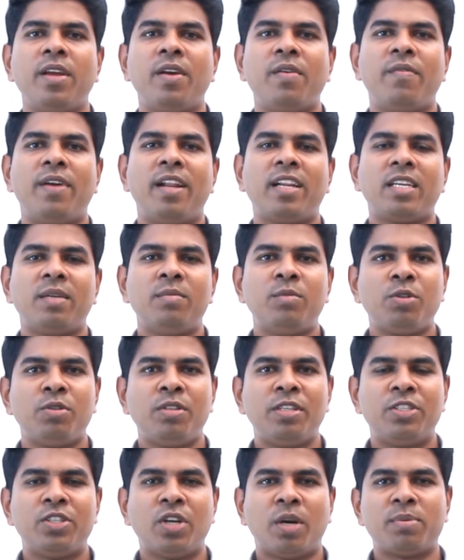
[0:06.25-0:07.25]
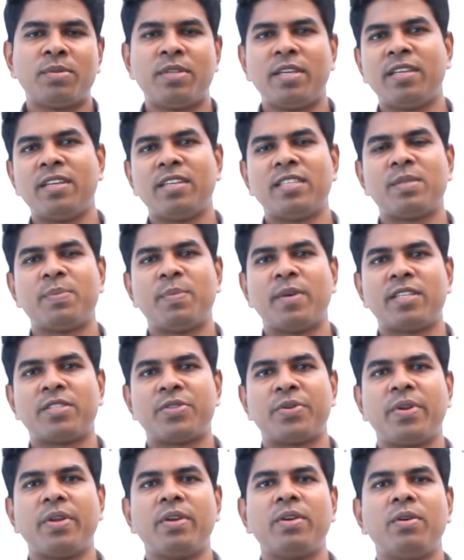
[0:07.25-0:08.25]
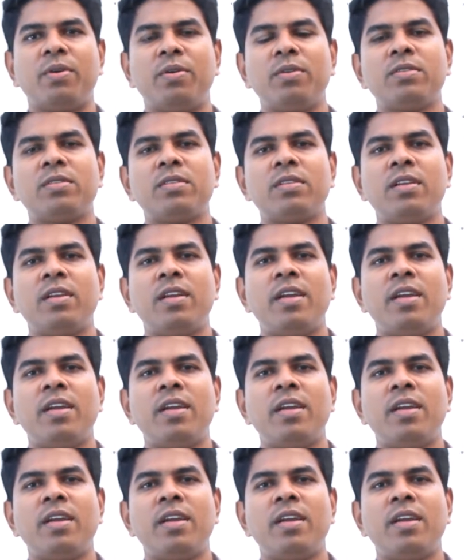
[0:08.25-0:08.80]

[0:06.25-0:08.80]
Welcome to the Job Seekers Mastery course.